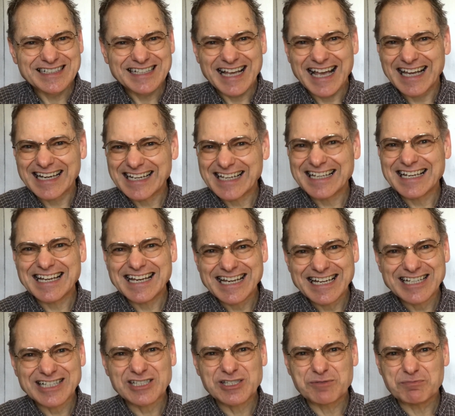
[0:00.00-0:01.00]
and in
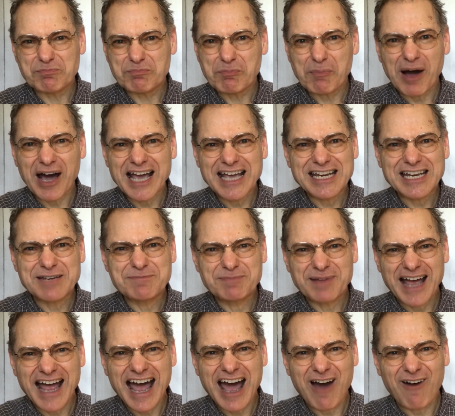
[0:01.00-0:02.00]
his mighty
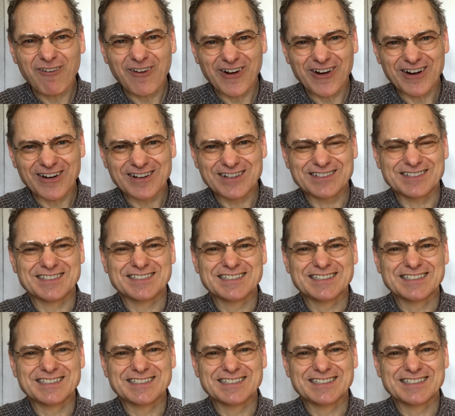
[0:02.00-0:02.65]
power.